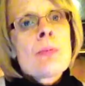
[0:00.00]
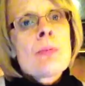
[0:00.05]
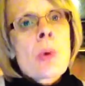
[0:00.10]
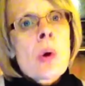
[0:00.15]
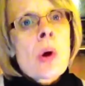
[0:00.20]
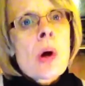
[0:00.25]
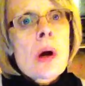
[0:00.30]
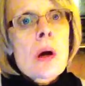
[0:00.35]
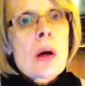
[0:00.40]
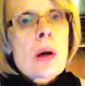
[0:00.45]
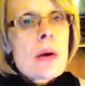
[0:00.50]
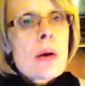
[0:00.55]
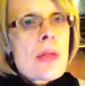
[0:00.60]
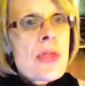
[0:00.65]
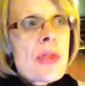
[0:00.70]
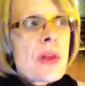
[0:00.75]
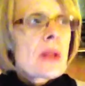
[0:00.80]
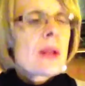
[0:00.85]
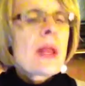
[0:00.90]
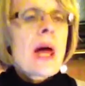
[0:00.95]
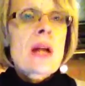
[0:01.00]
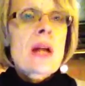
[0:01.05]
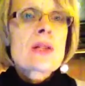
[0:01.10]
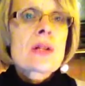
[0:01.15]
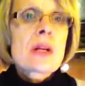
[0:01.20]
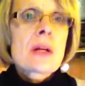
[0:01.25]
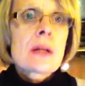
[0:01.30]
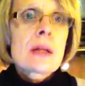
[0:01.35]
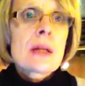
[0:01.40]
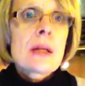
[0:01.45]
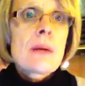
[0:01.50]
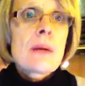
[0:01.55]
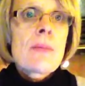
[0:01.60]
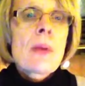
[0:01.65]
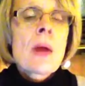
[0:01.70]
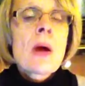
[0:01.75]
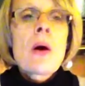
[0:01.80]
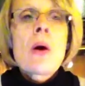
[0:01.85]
more theologically,